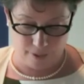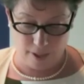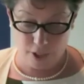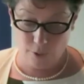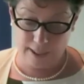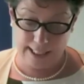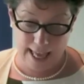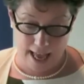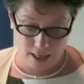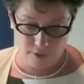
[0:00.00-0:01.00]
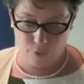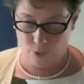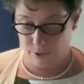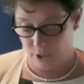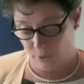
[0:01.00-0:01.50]
So it allows for a
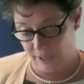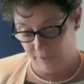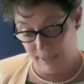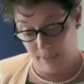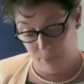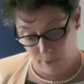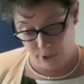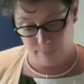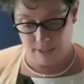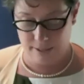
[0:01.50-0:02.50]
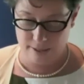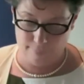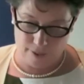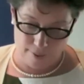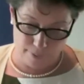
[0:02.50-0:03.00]
degree of malapportionment
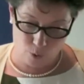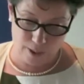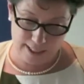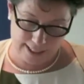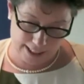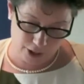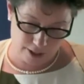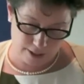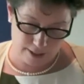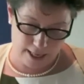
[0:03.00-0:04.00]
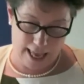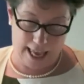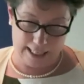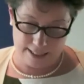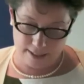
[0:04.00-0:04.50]
between elections and
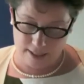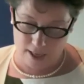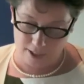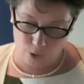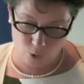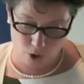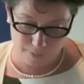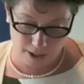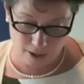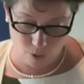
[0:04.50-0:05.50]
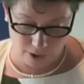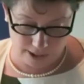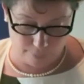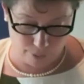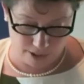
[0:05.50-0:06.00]
has declined to adopt an equality
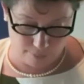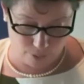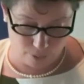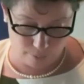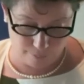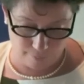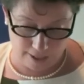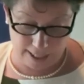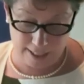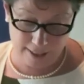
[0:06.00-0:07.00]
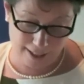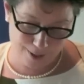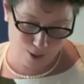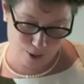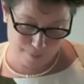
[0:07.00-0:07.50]
principle in those
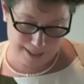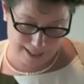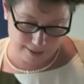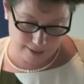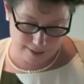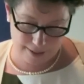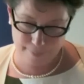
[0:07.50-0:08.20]
circumstances.